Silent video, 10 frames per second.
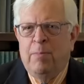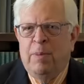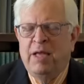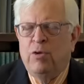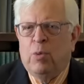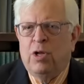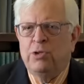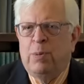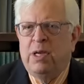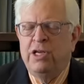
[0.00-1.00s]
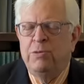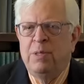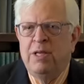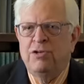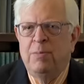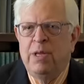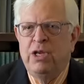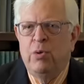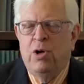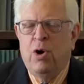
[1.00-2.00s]
Being the world's policeman doesn't mean
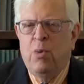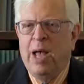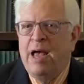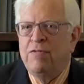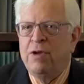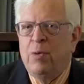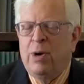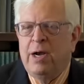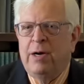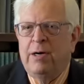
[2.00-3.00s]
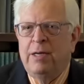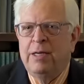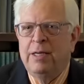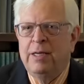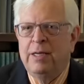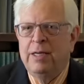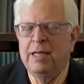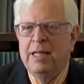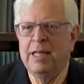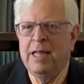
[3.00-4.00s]
you go everywhere.
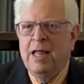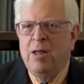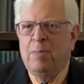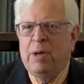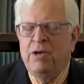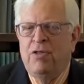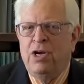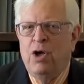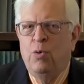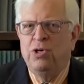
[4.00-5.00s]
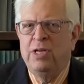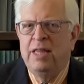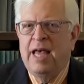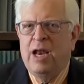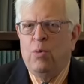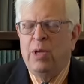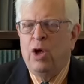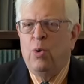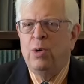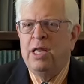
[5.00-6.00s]
But the notion that we
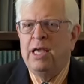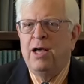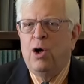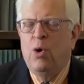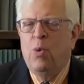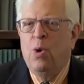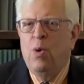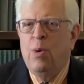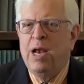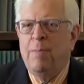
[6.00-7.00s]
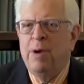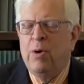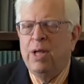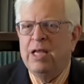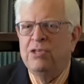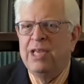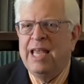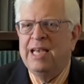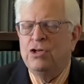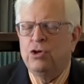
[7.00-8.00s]
only go when America's
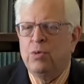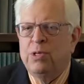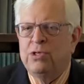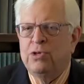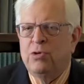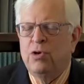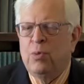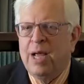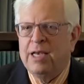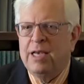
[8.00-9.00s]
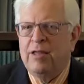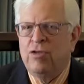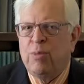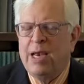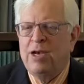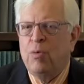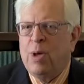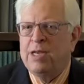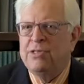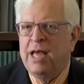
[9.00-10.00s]
interests are directly threatened,
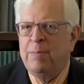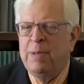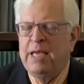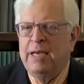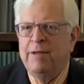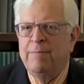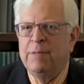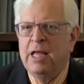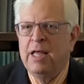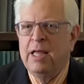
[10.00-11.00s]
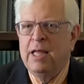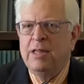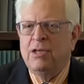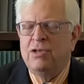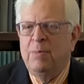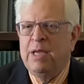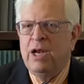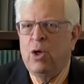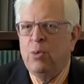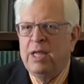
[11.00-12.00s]
what does that mean? Does it mean
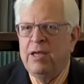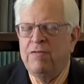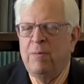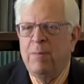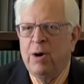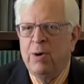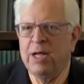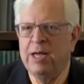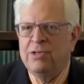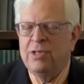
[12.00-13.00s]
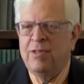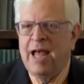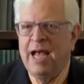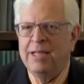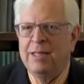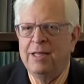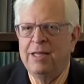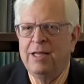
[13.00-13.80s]
only if America is attacked?